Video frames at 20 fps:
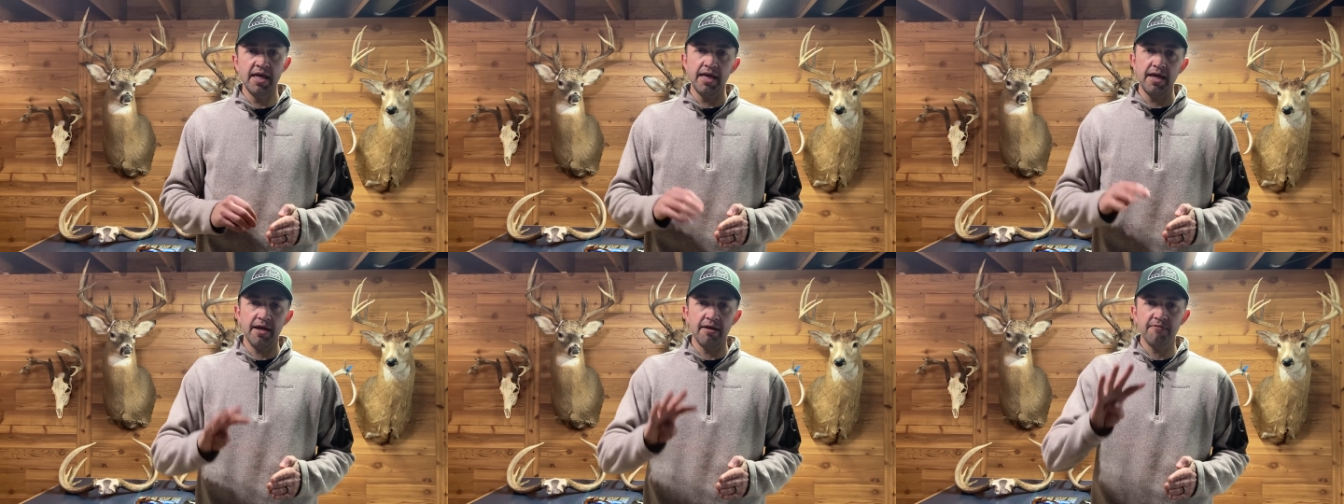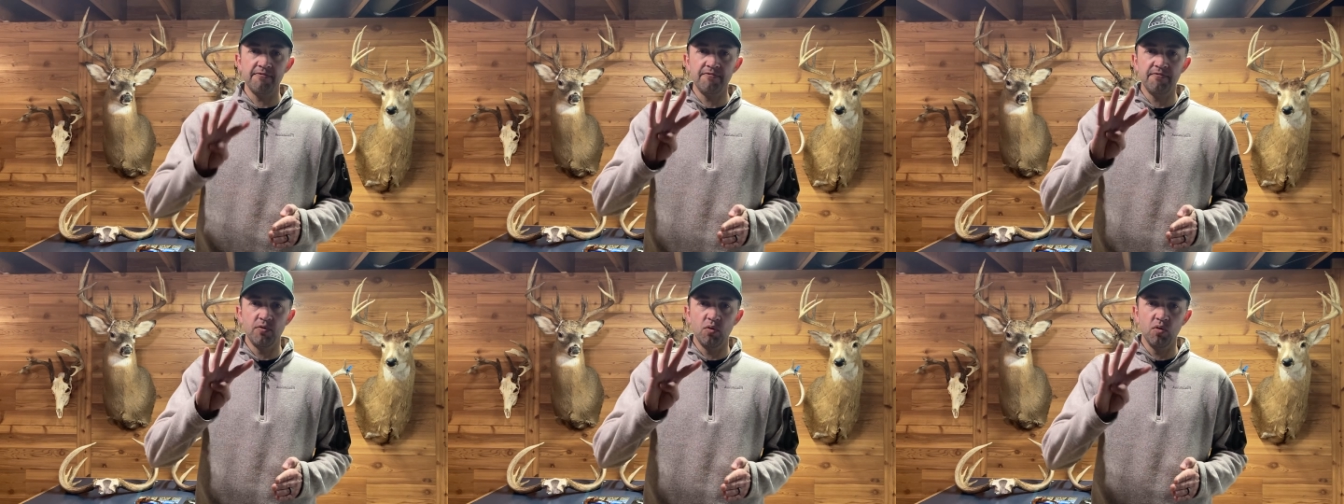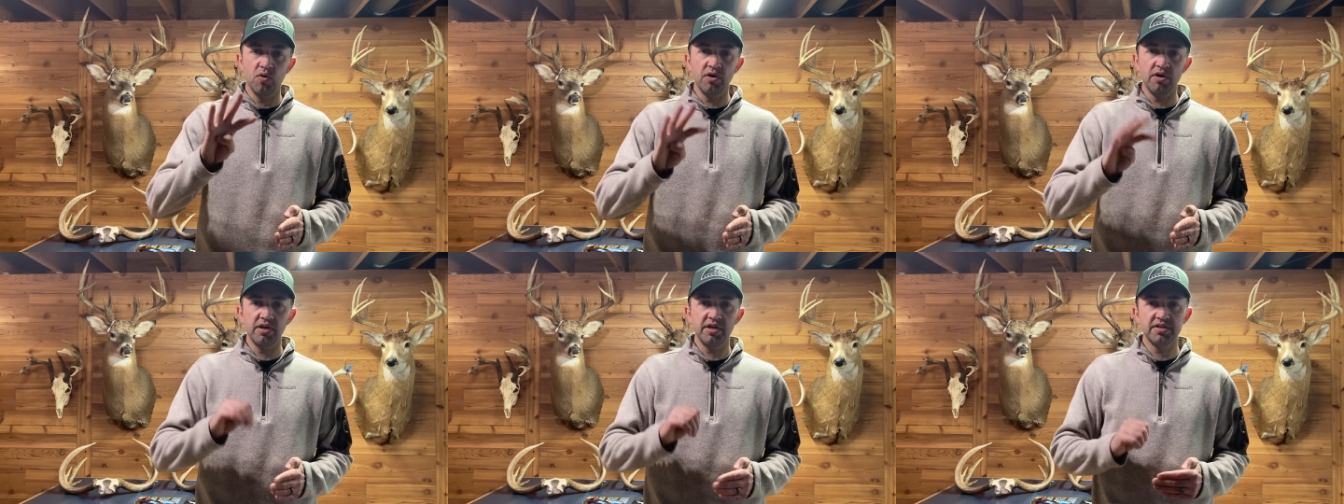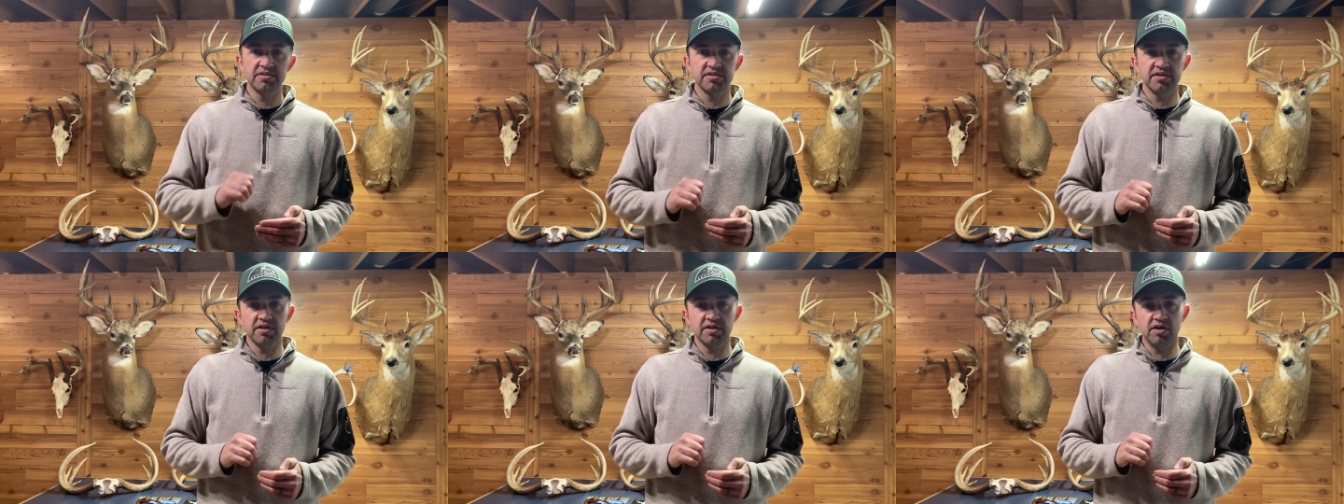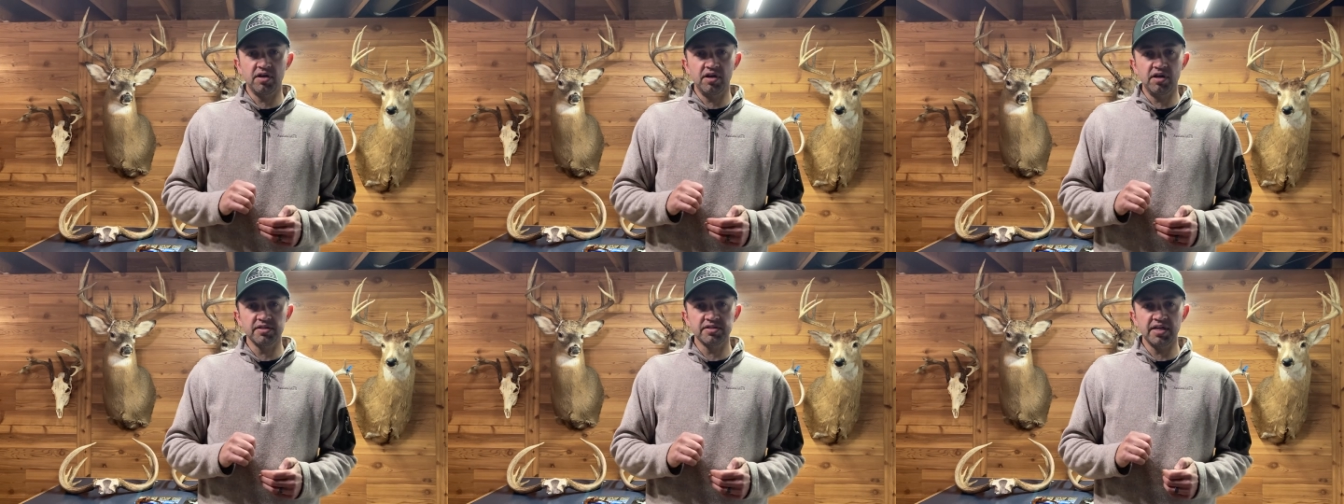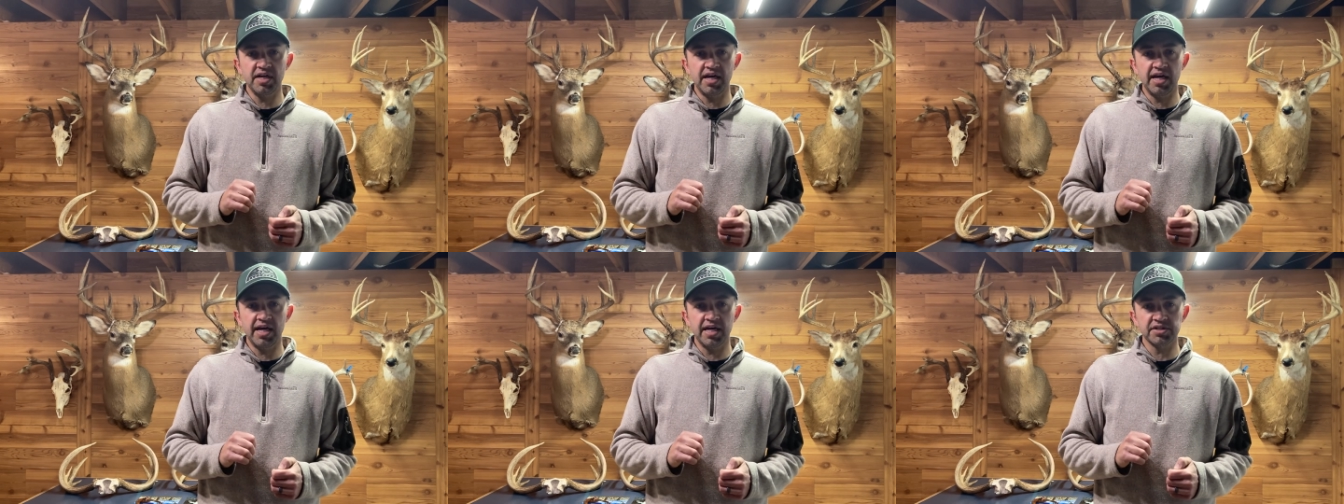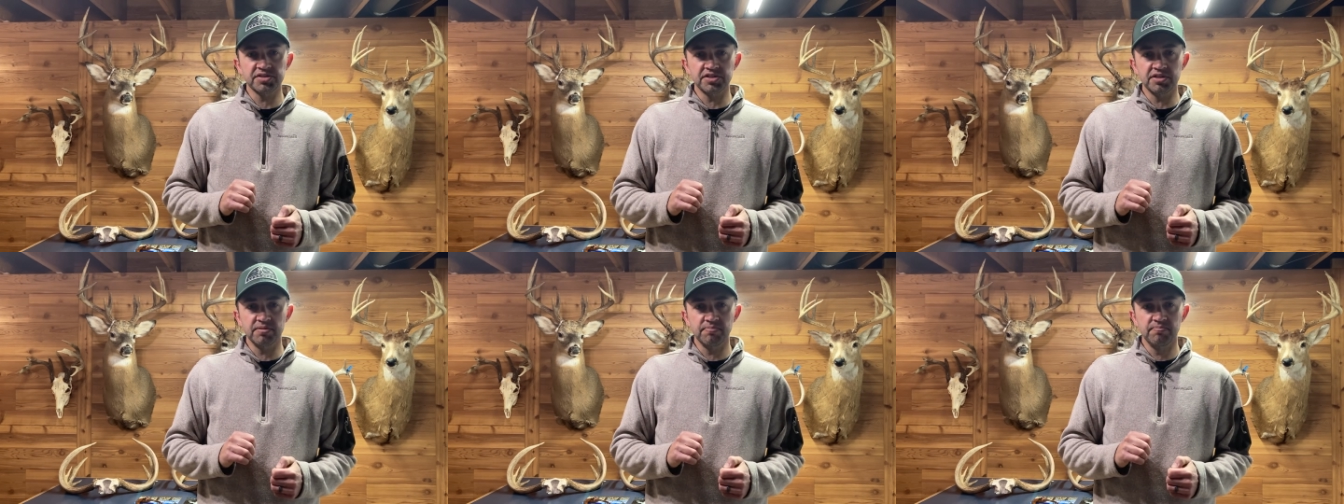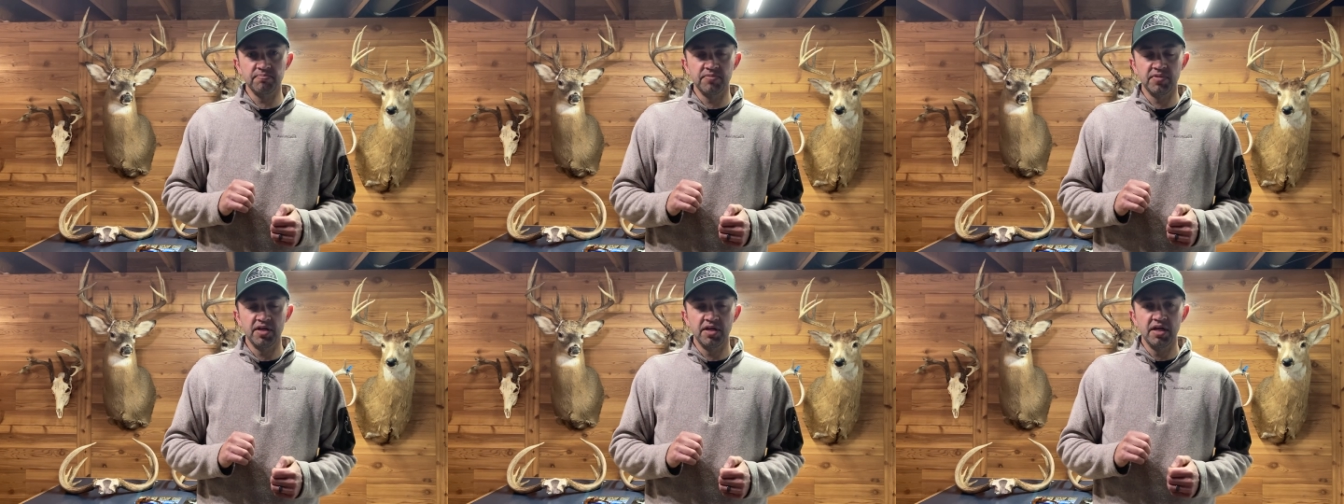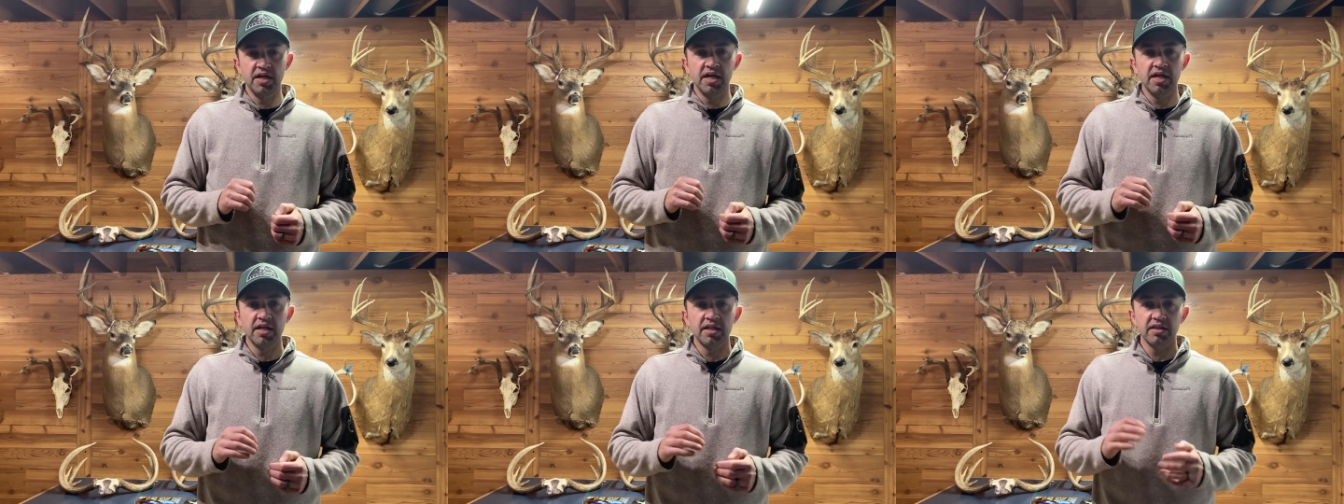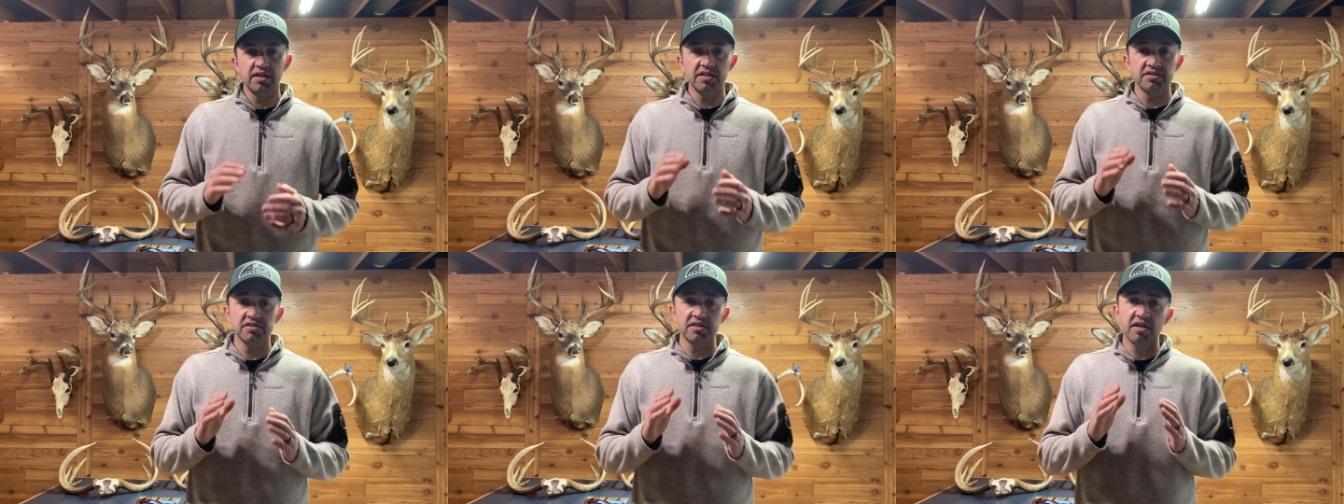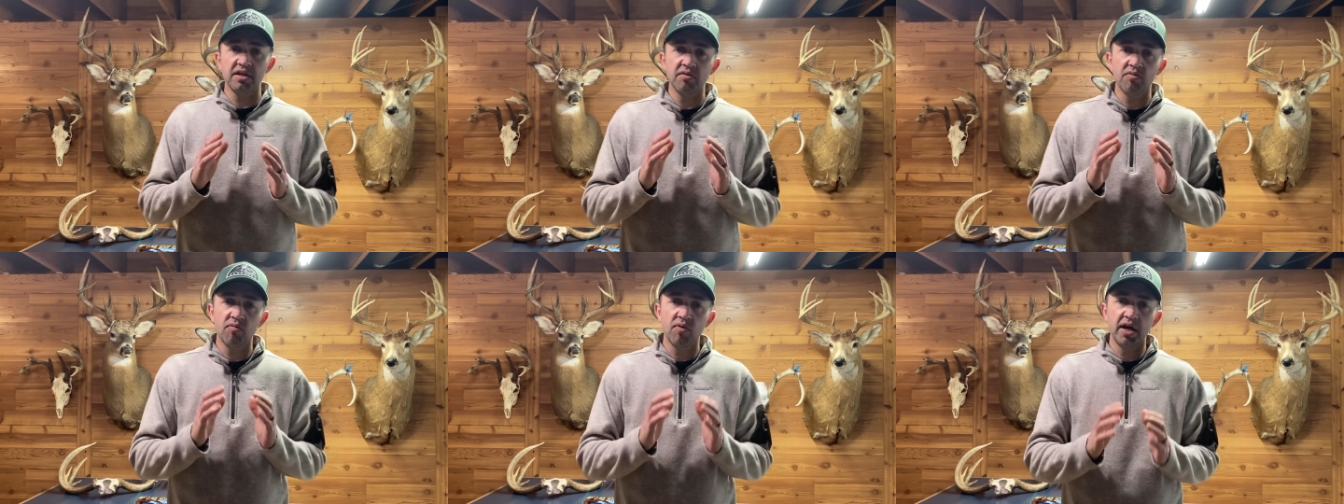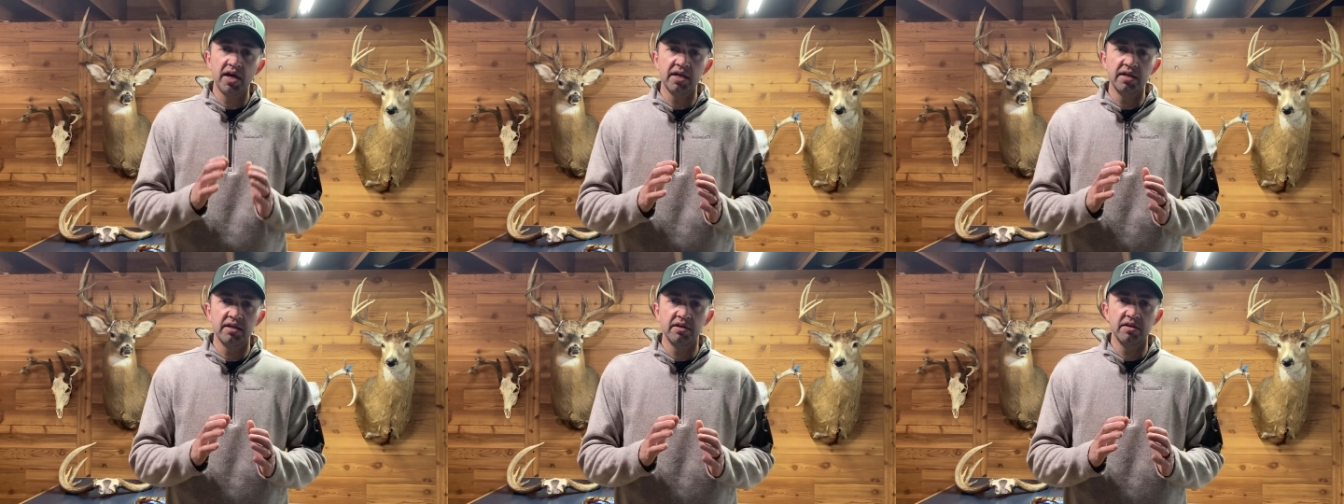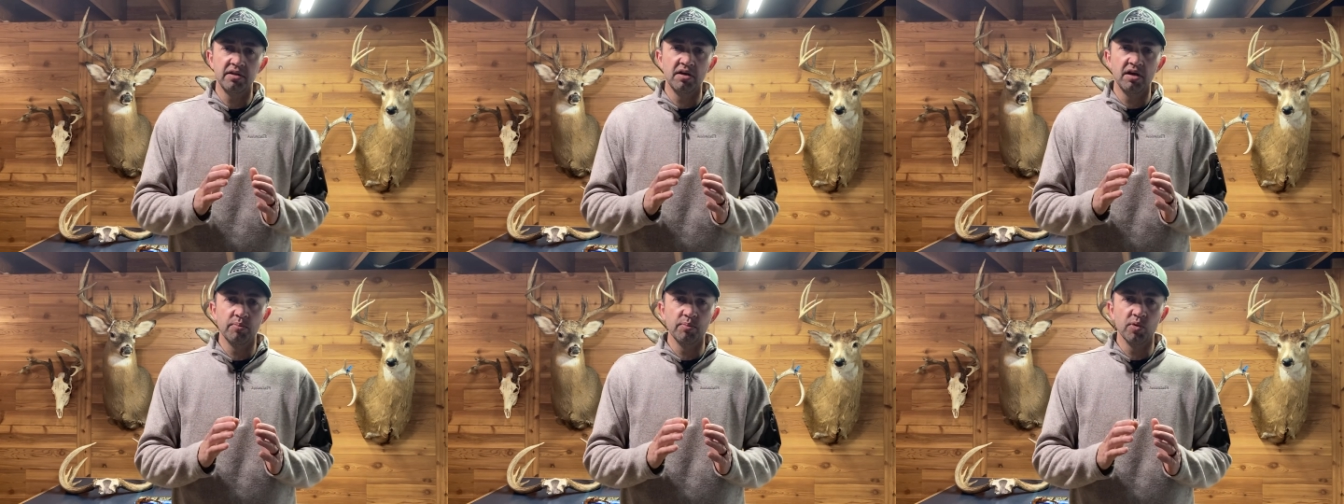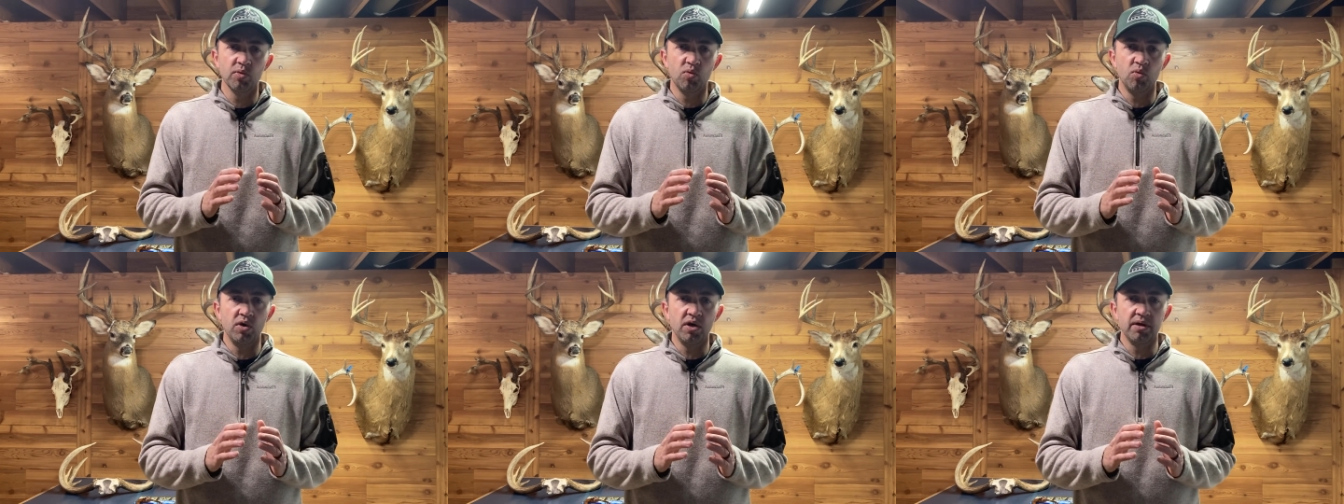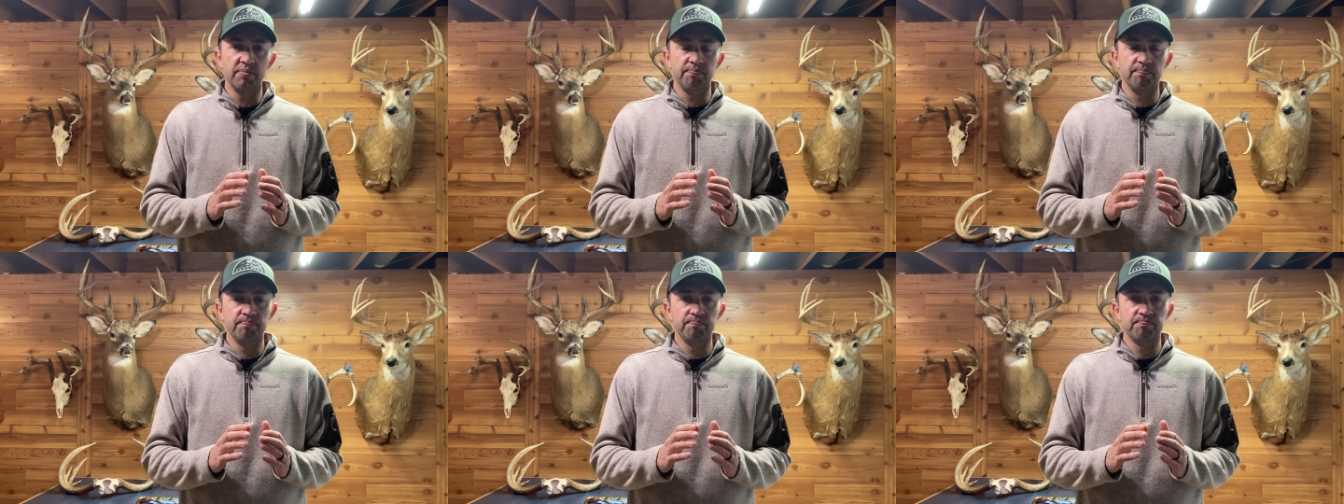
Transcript: And four is the call to action. Let's get right into number one.